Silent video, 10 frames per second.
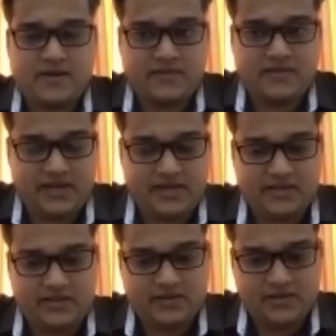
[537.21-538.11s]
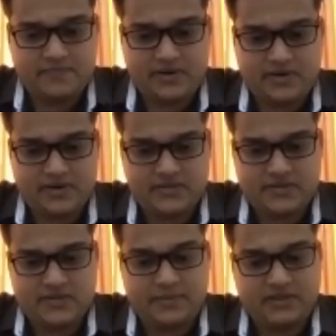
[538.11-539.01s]
Then the third part is,
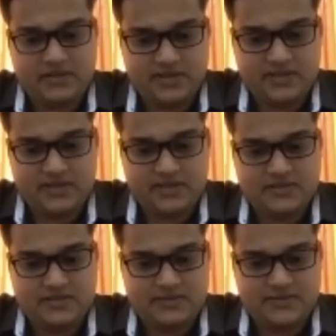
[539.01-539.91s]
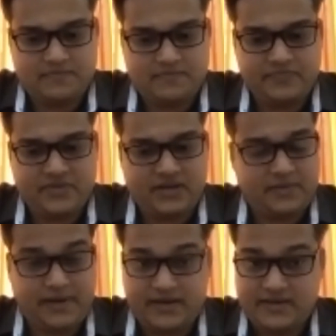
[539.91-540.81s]
I mean, third is like
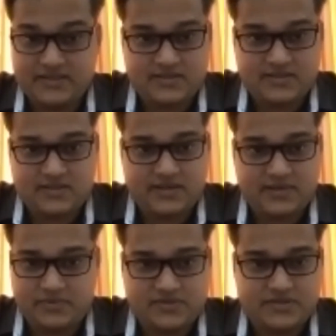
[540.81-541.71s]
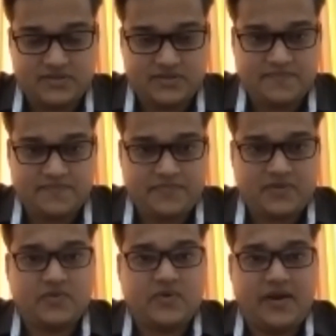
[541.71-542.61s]
practice and procedure. You have to